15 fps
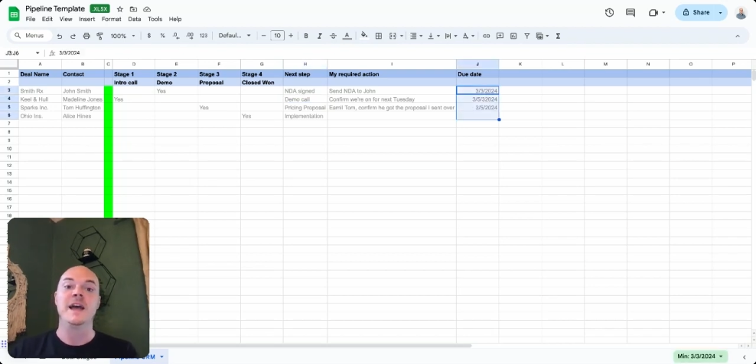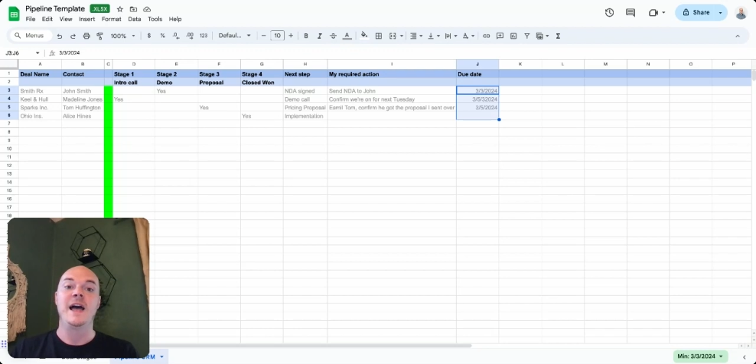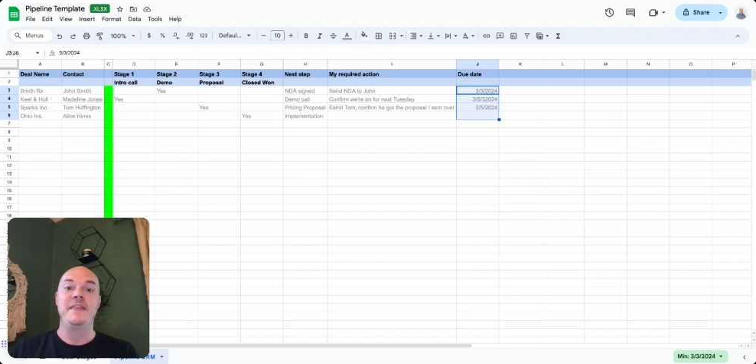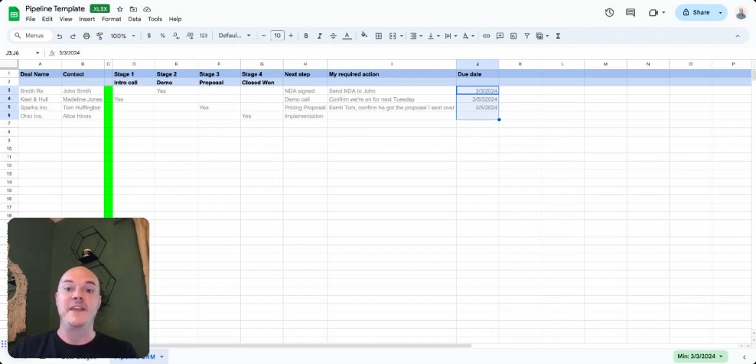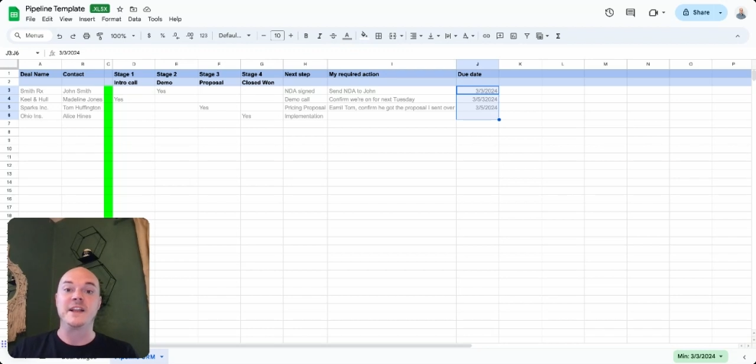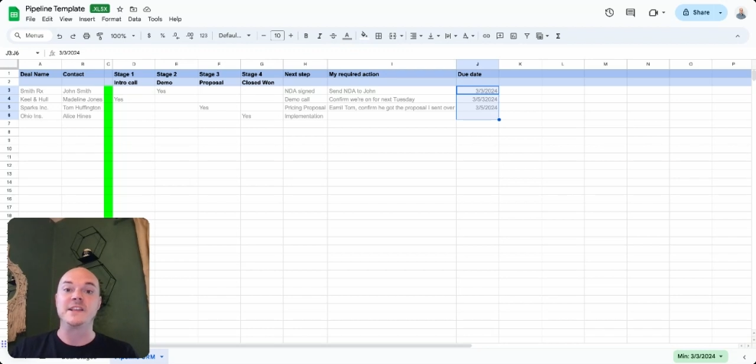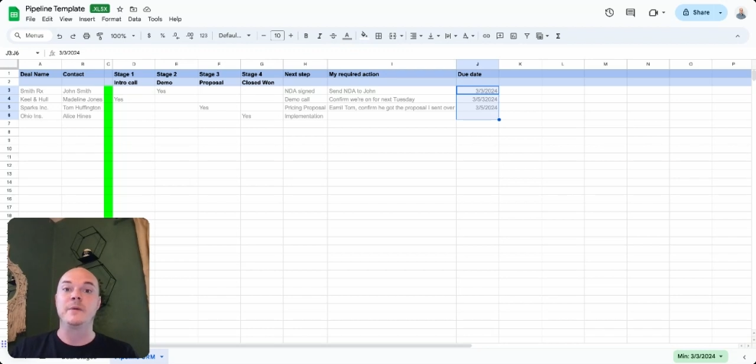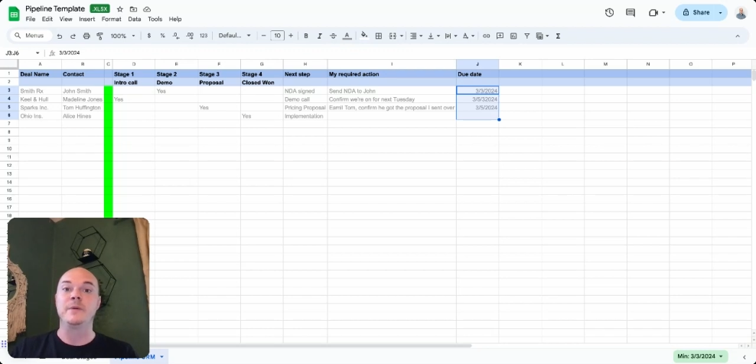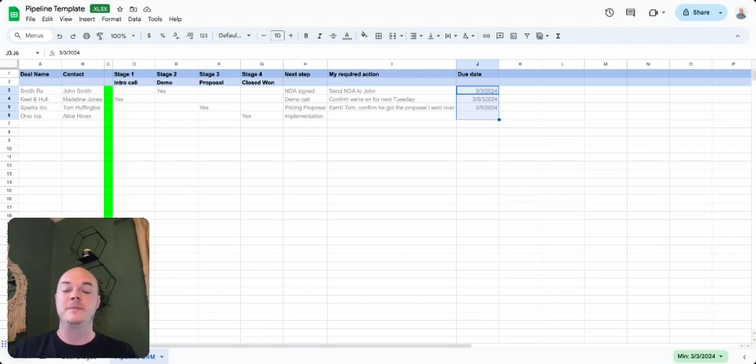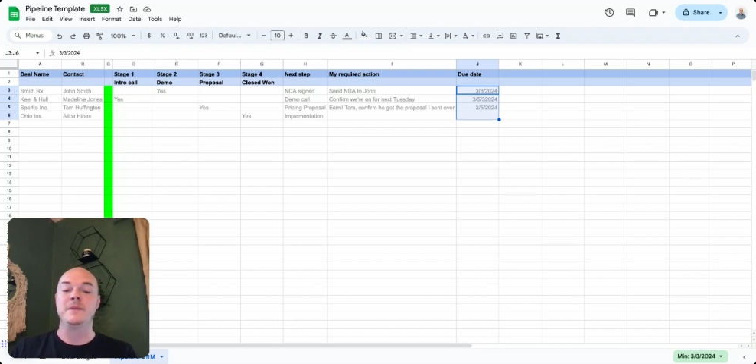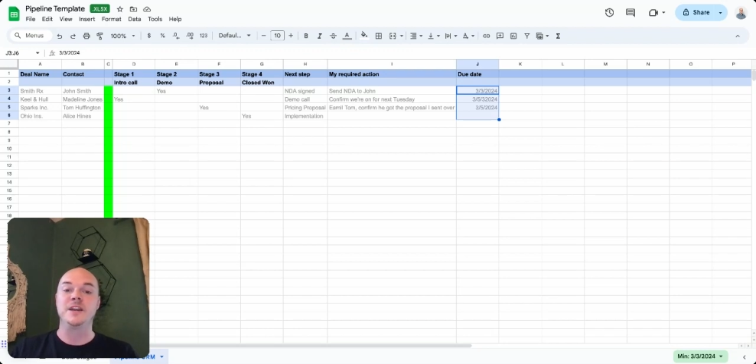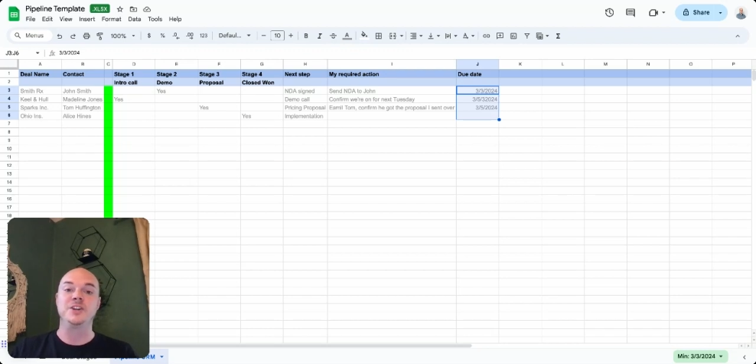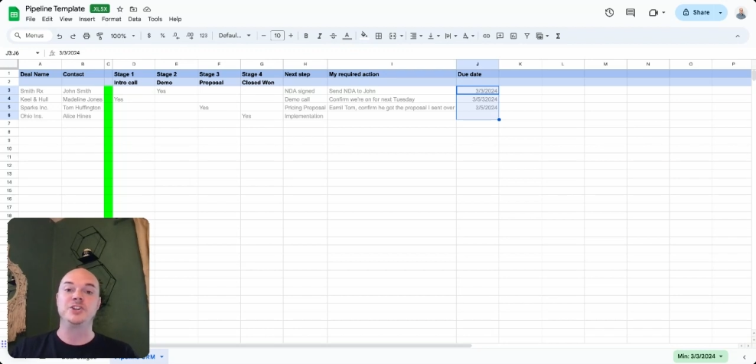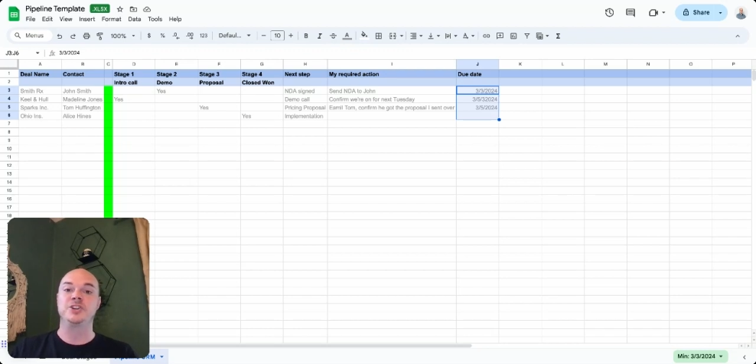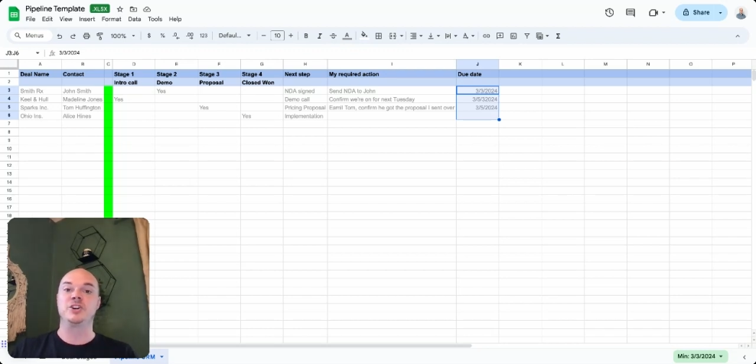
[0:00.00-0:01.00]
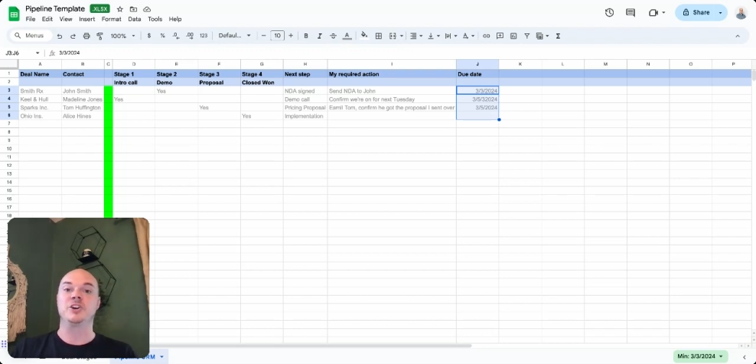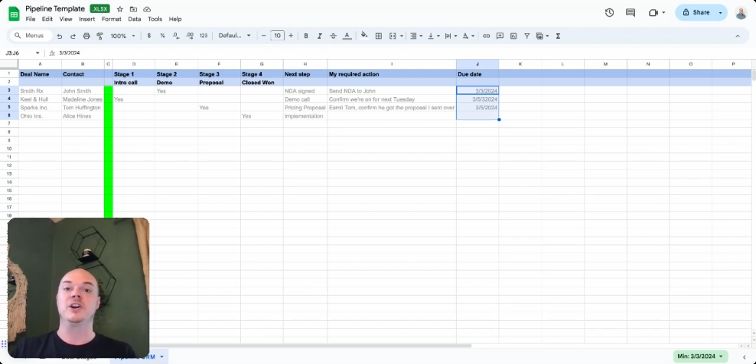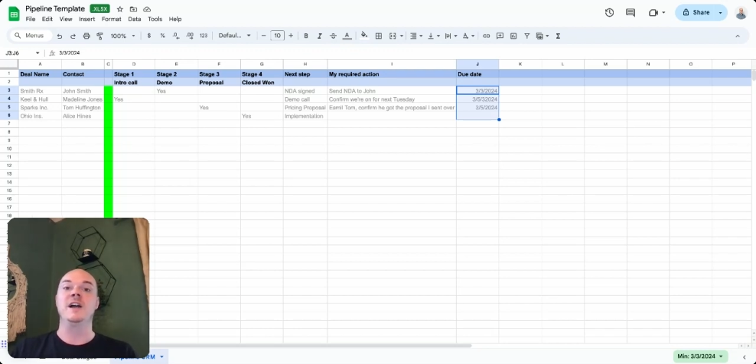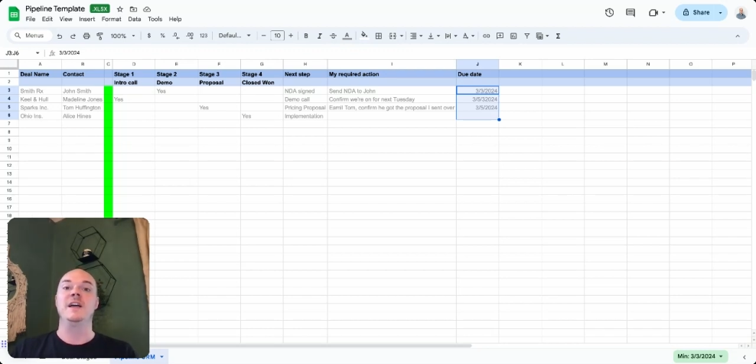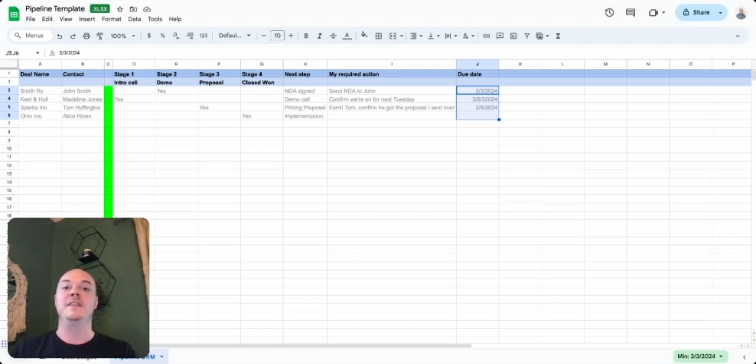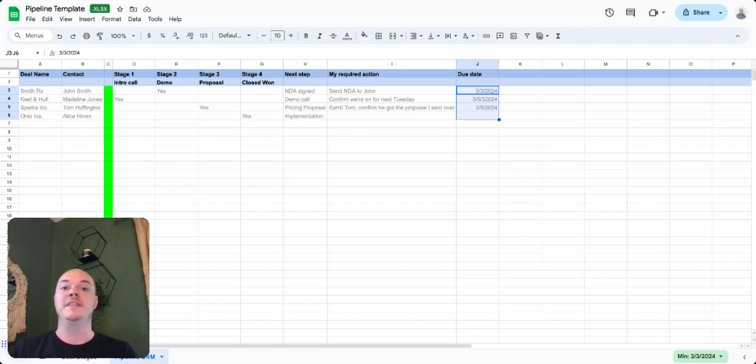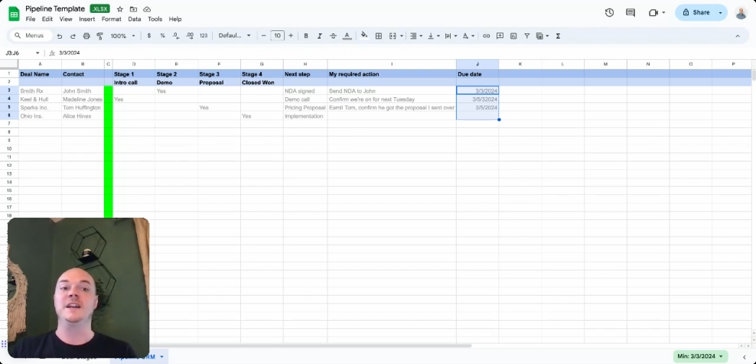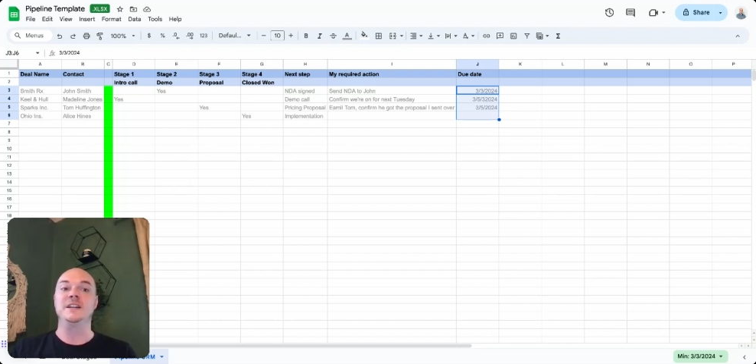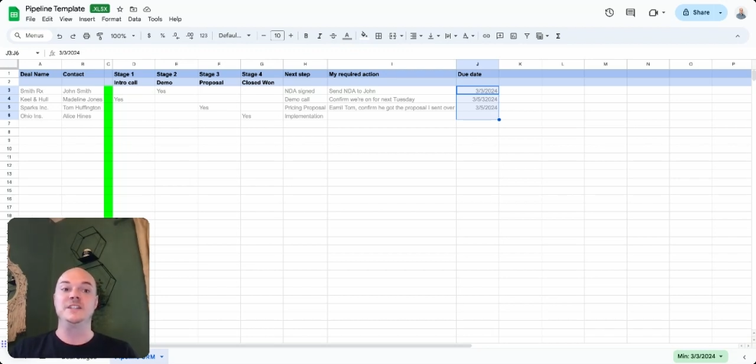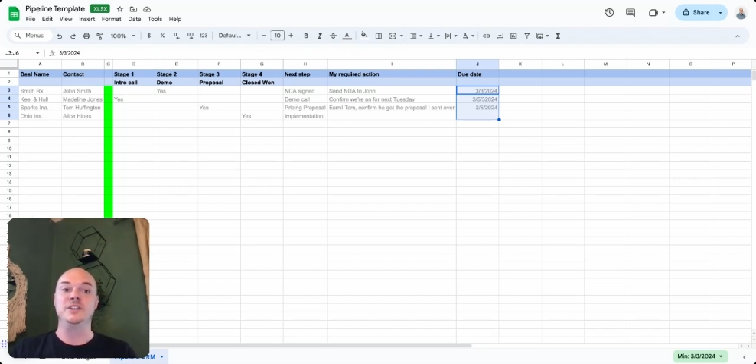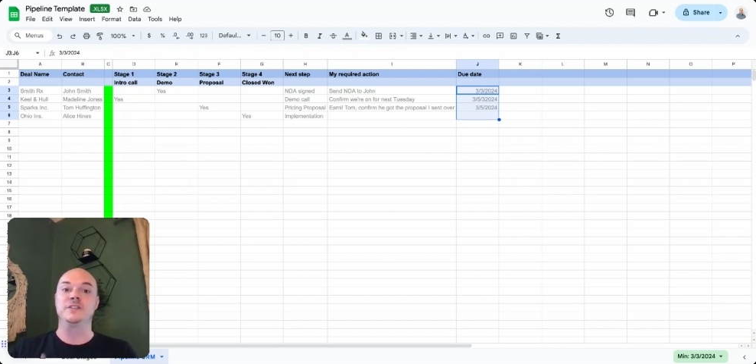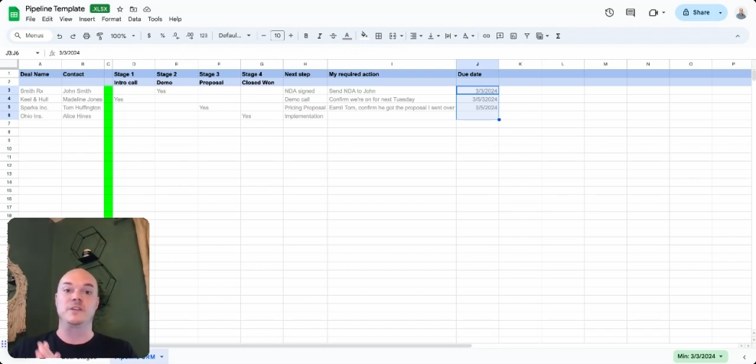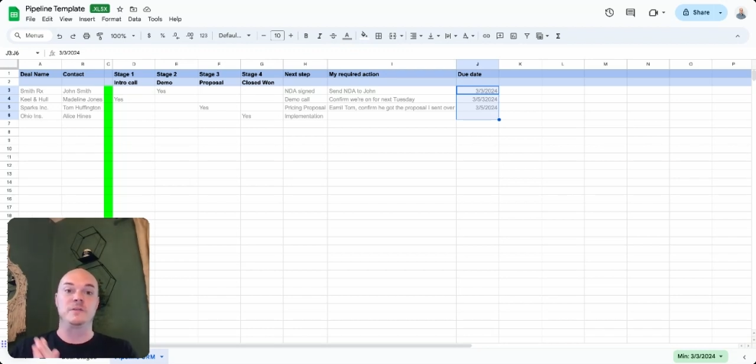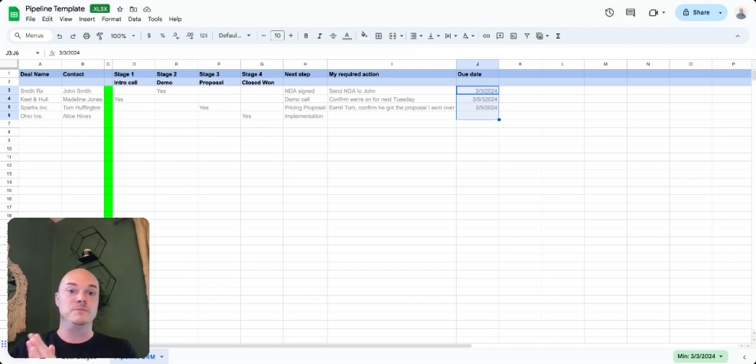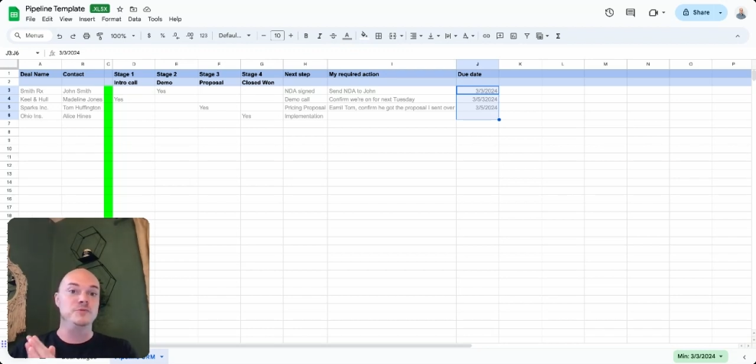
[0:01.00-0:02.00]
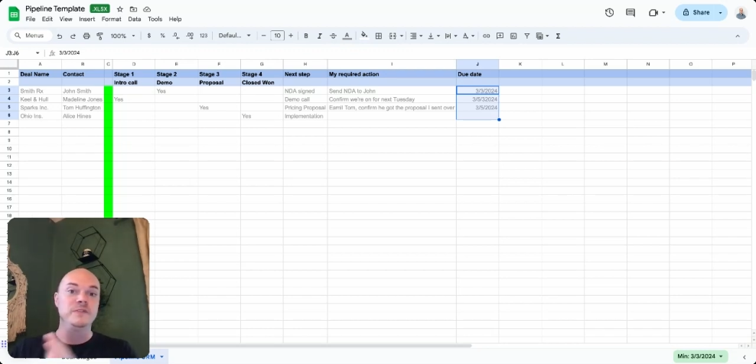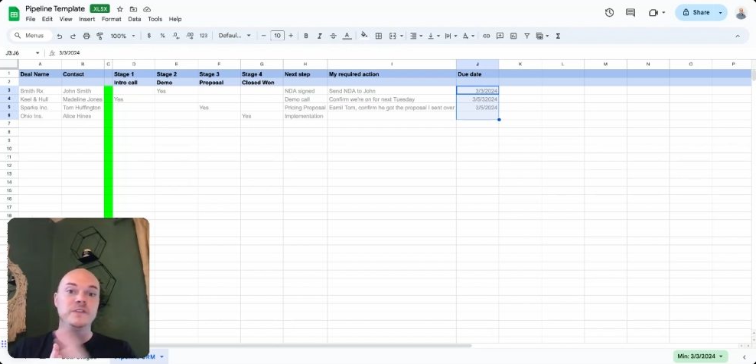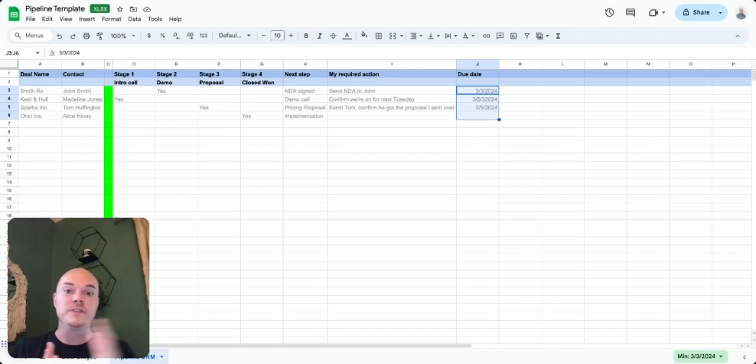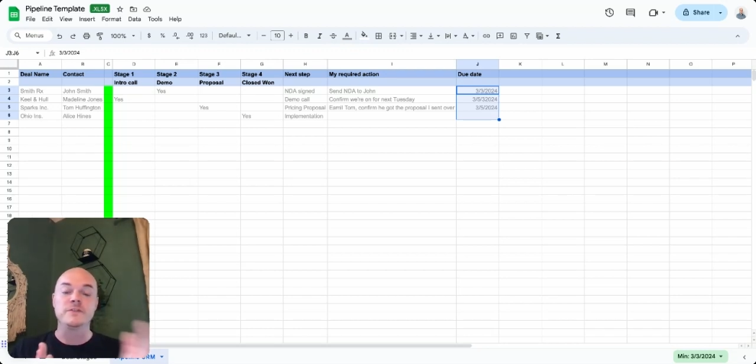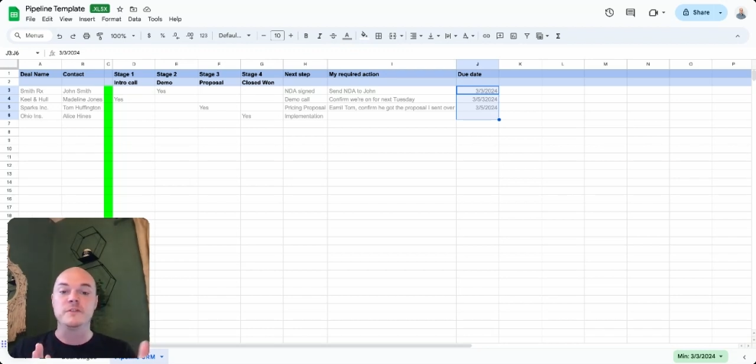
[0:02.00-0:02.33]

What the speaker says: And that's how we make sure that deals are moving